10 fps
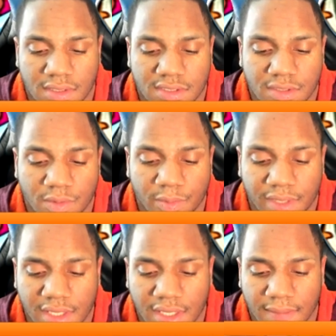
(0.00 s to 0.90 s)
See what
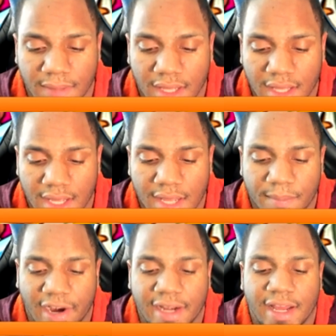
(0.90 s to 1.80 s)
we get.
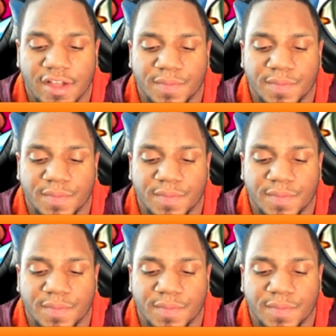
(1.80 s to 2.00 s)
And right now,